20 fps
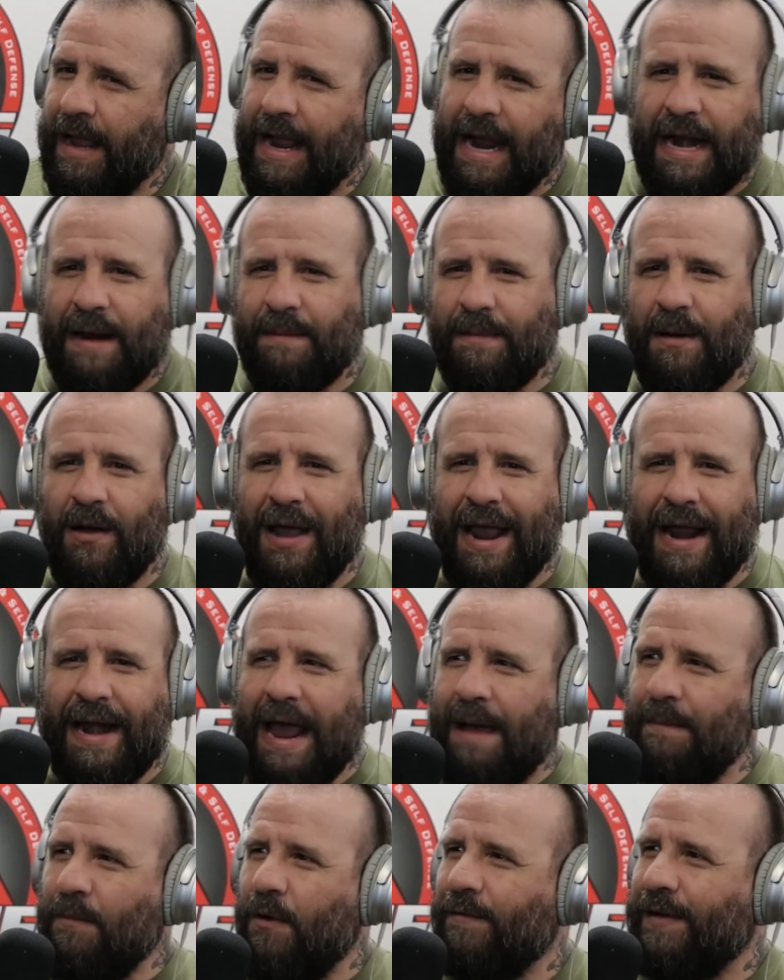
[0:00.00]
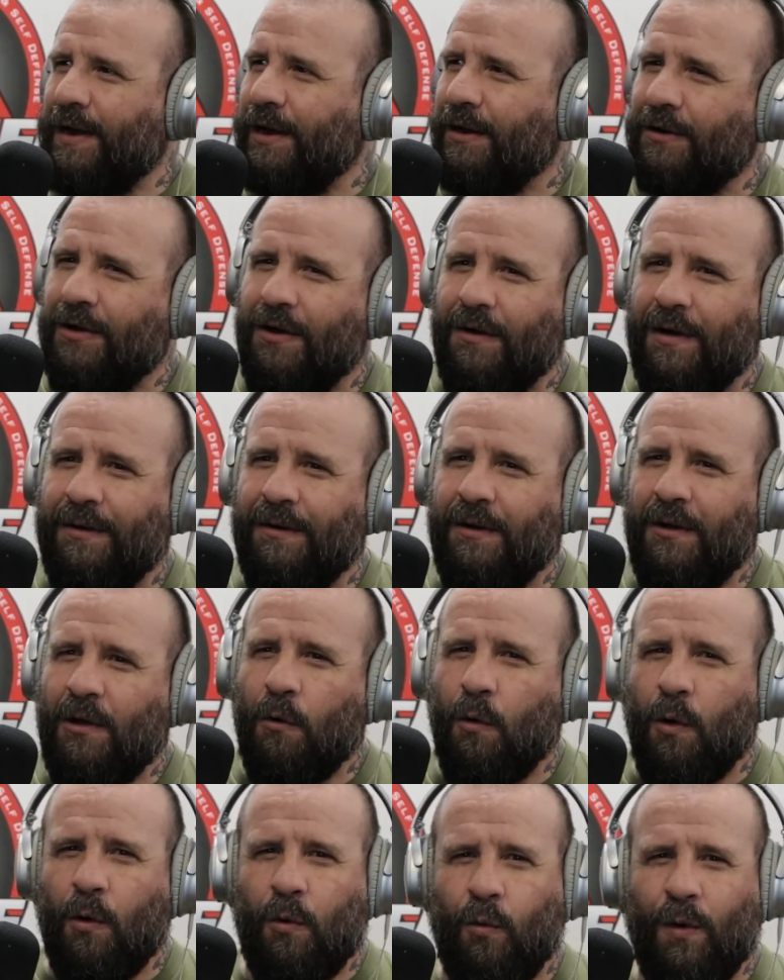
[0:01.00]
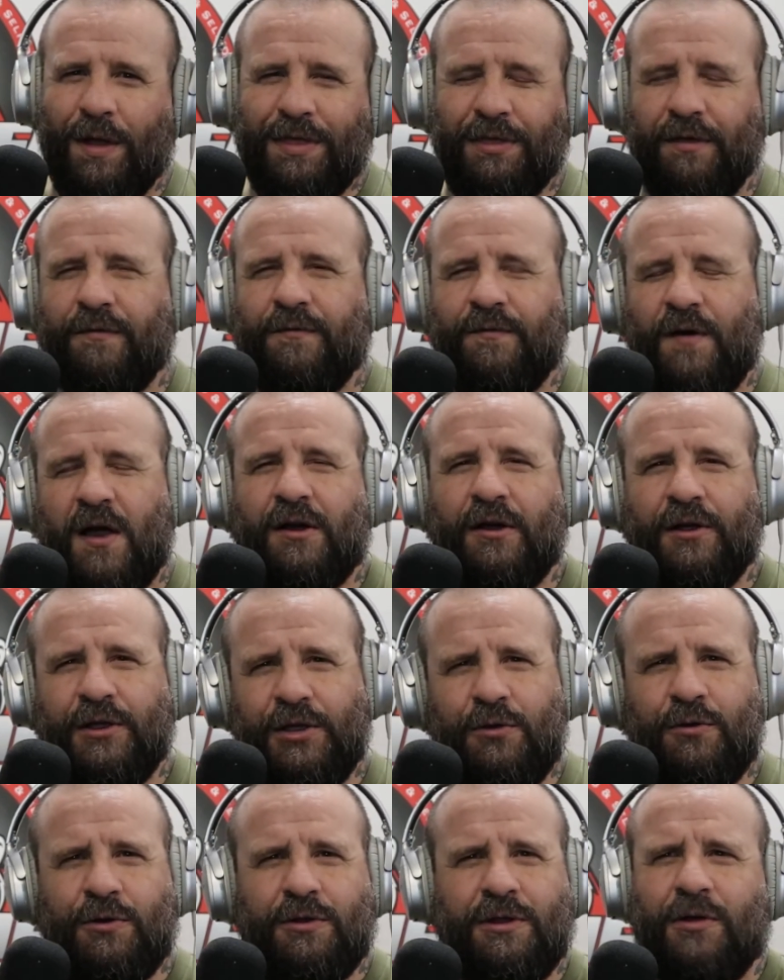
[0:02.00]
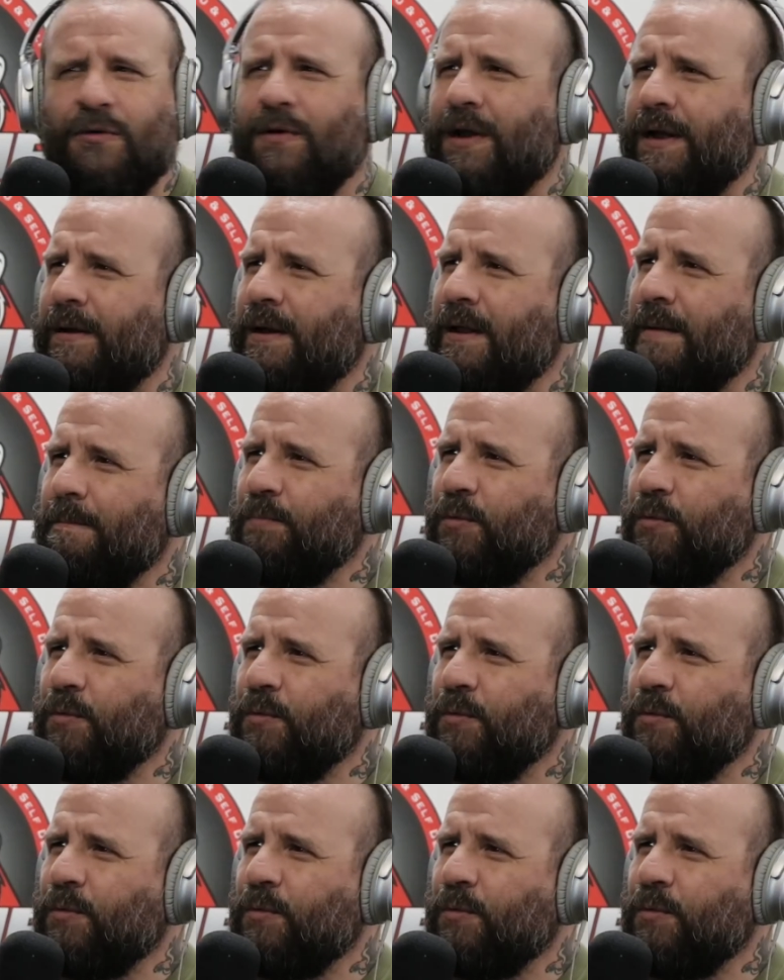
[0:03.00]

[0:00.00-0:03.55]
And I'm over here going, well, what the fuck are you doing